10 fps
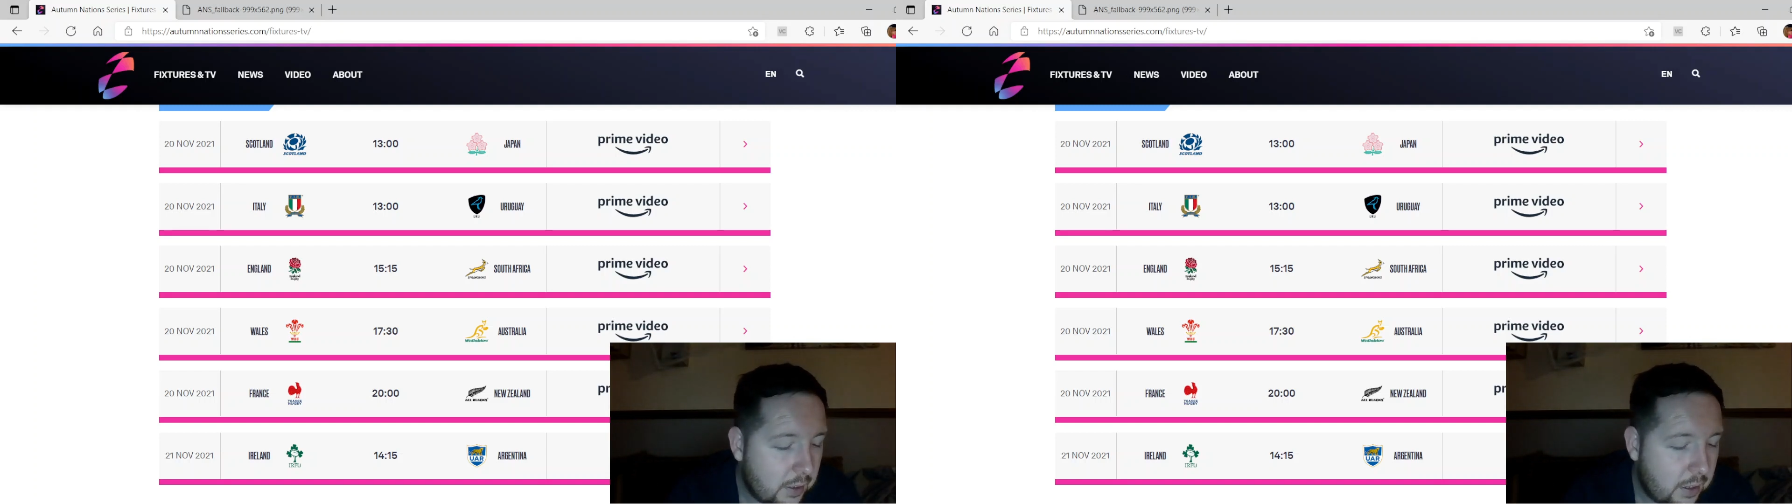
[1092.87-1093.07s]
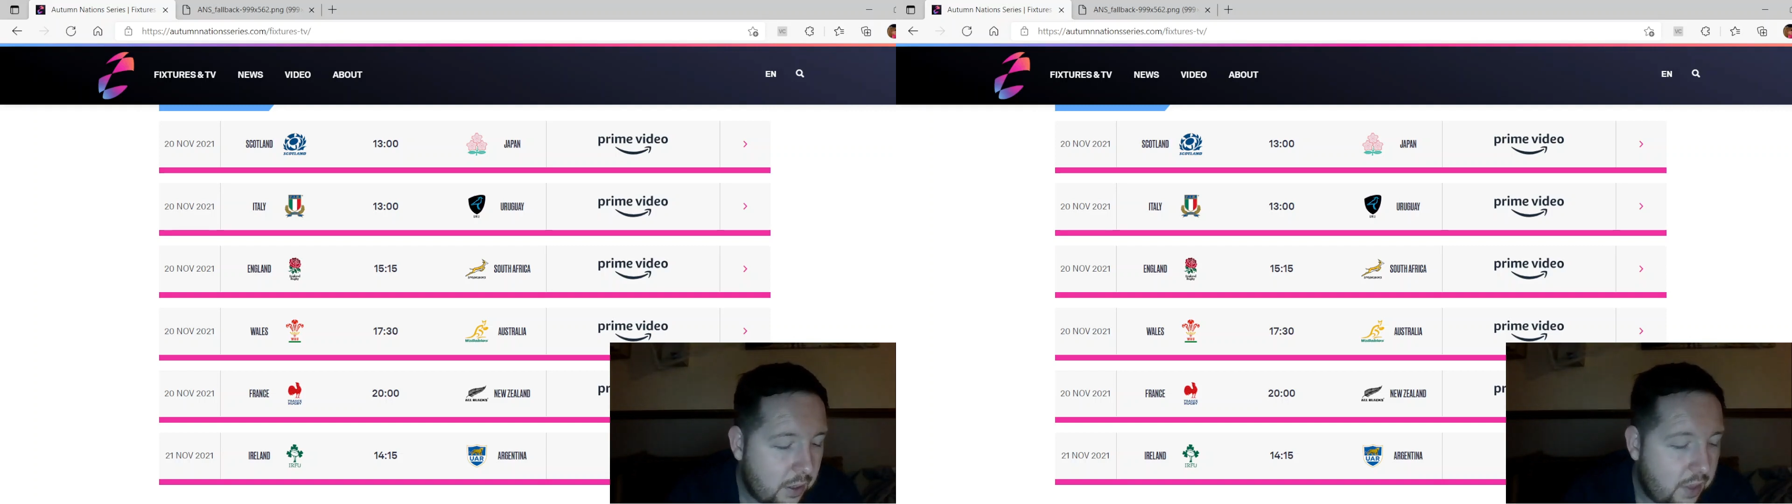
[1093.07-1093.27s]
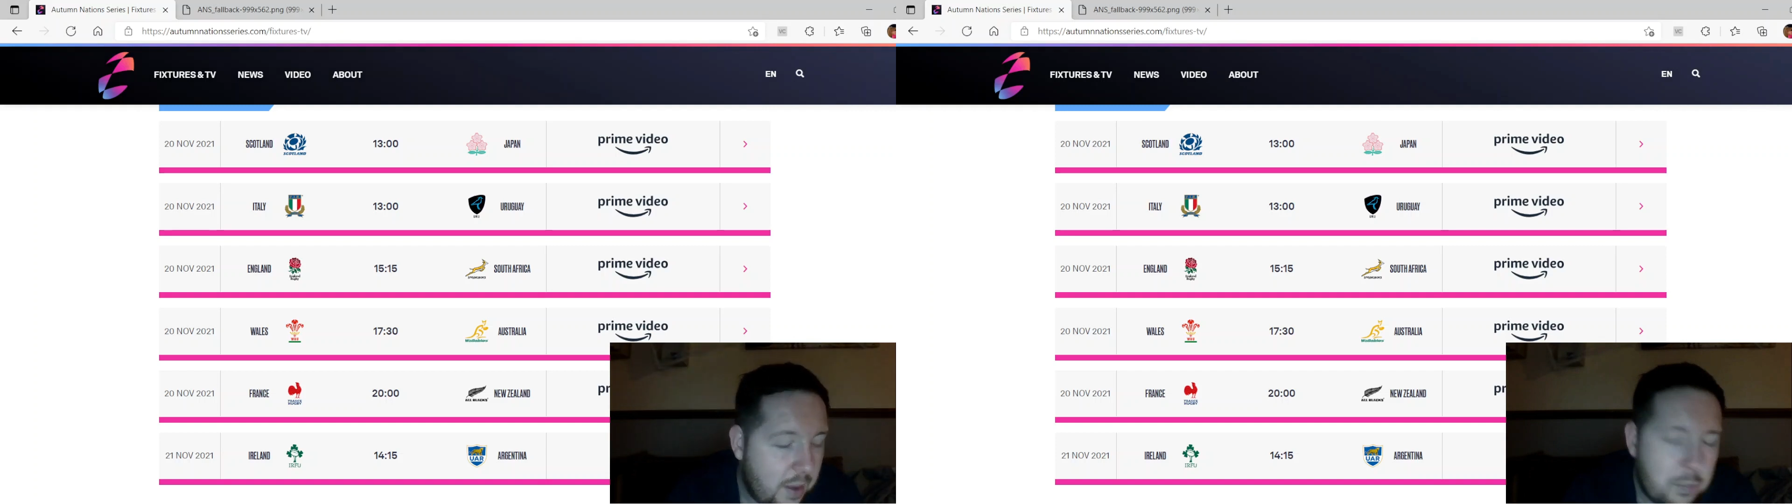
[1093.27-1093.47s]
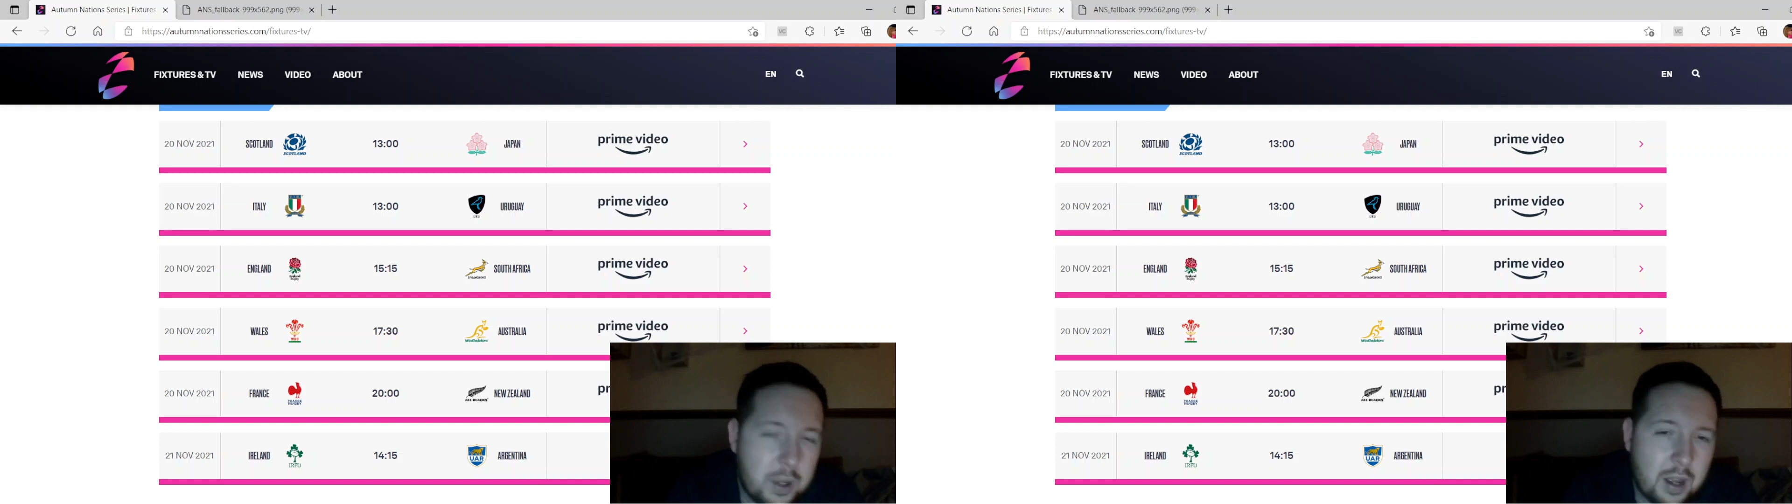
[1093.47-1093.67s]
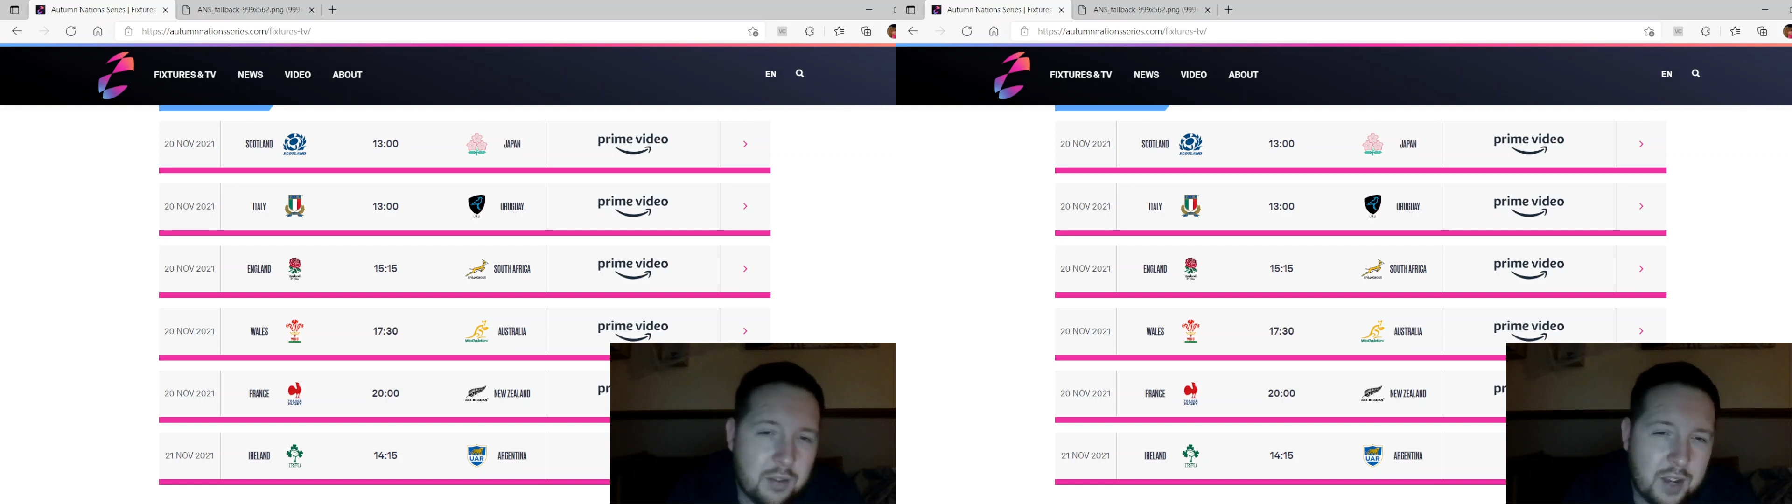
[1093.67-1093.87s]
Then we
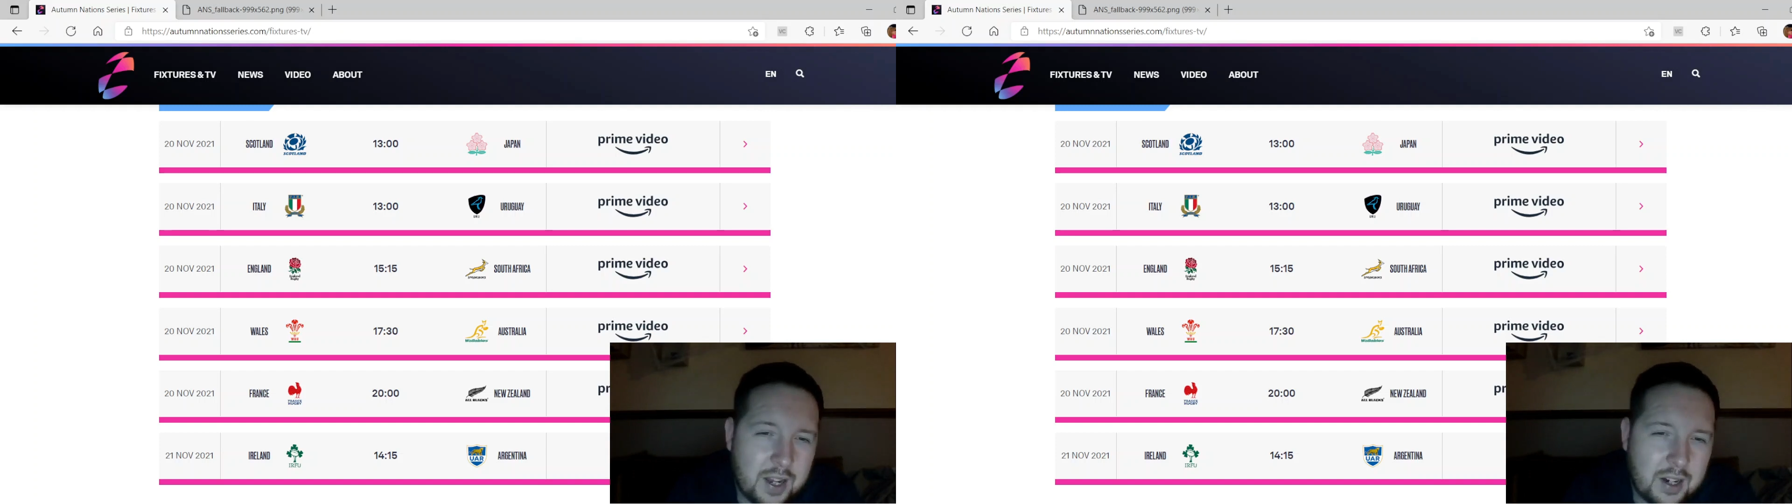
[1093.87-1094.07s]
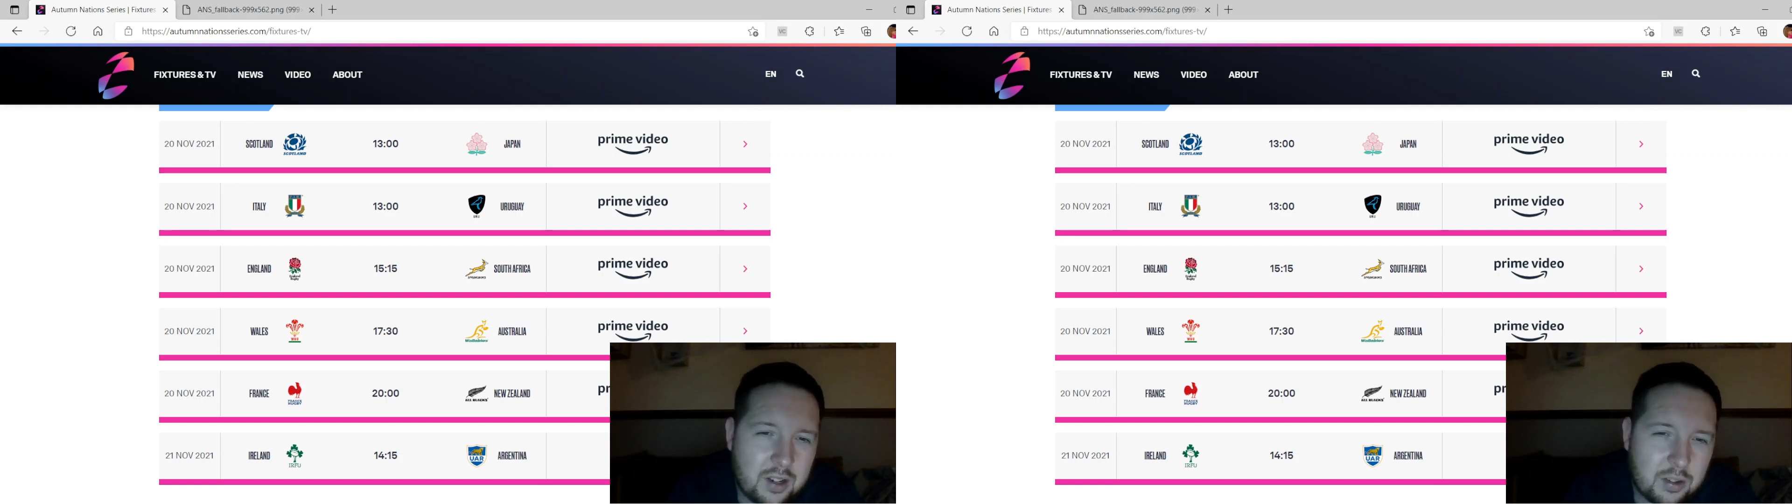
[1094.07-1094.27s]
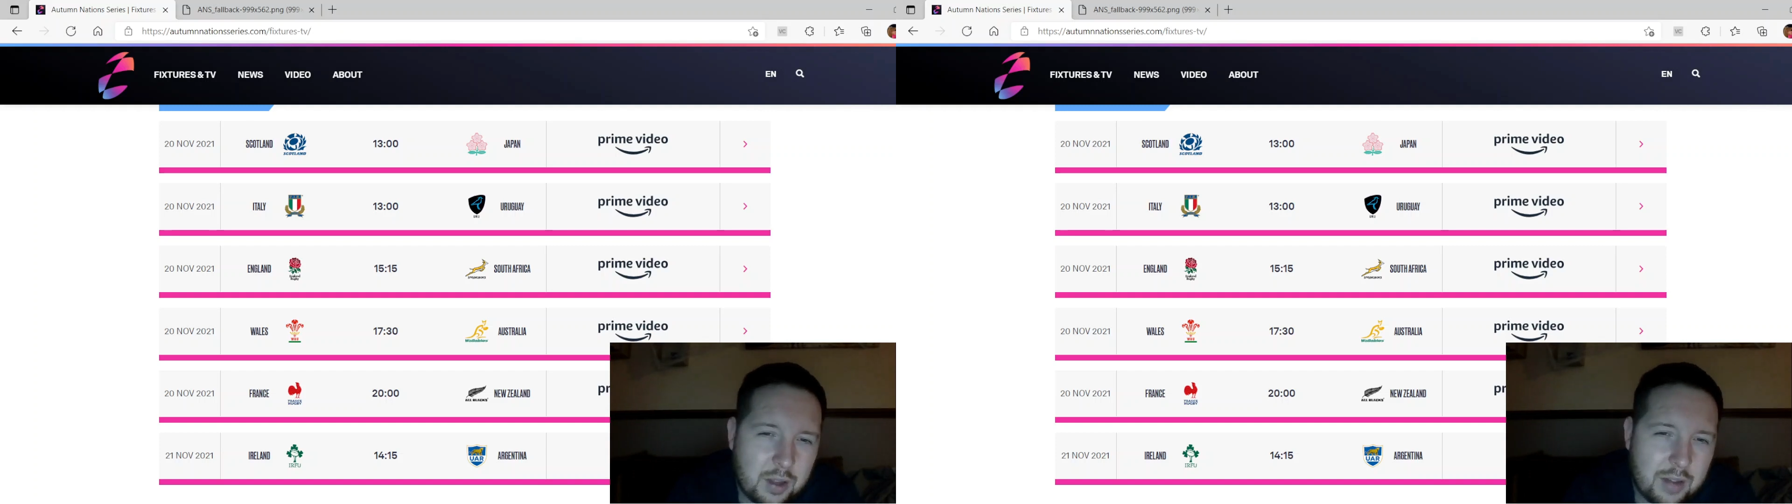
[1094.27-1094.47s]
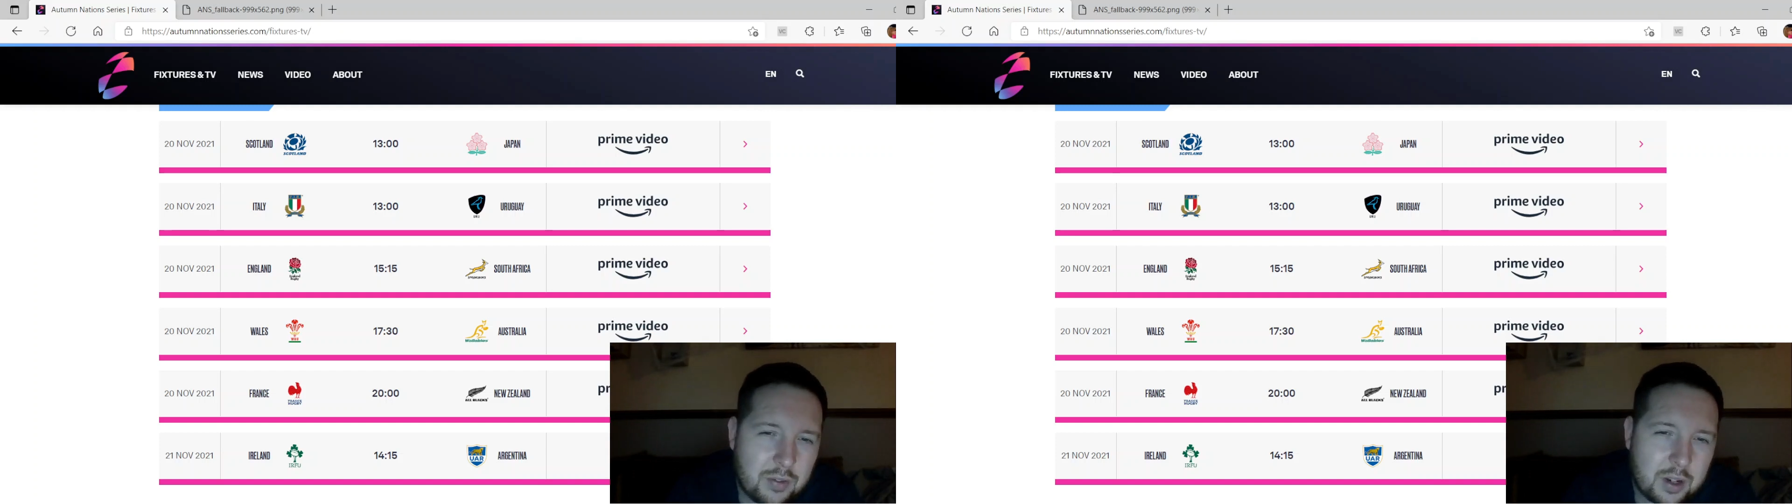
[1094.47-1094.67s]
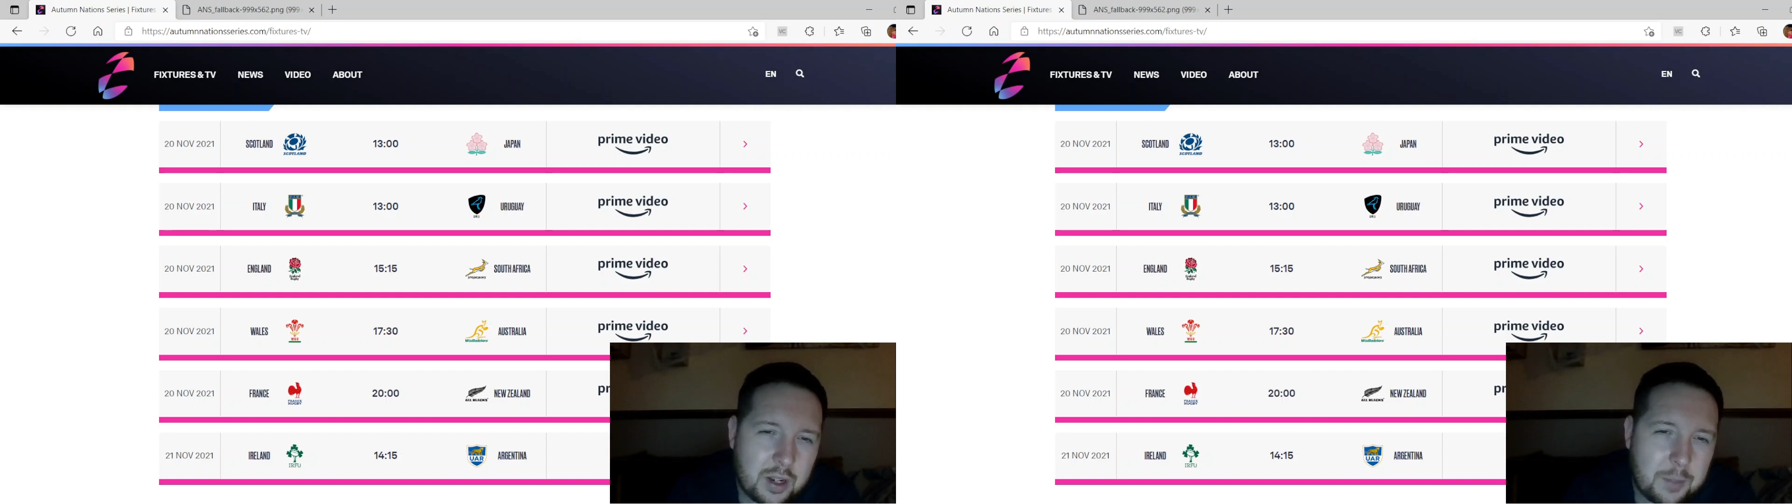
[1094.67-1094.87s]
have England-South
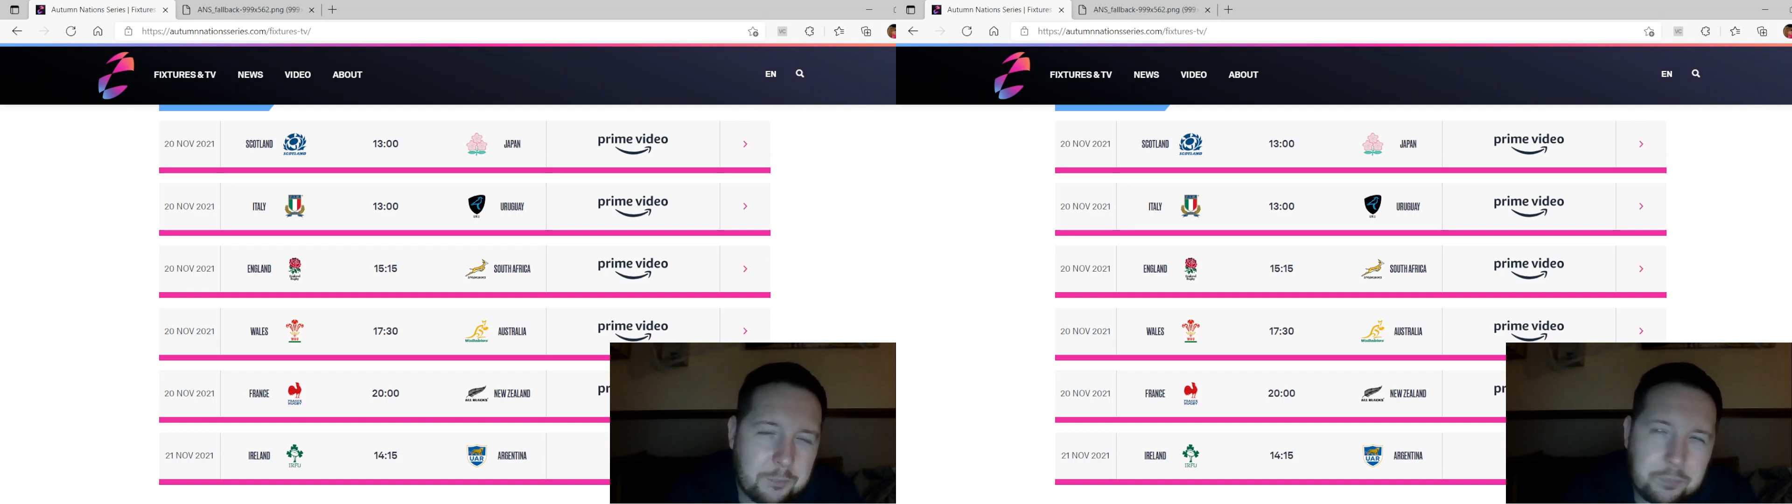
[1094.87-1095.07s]
Africa.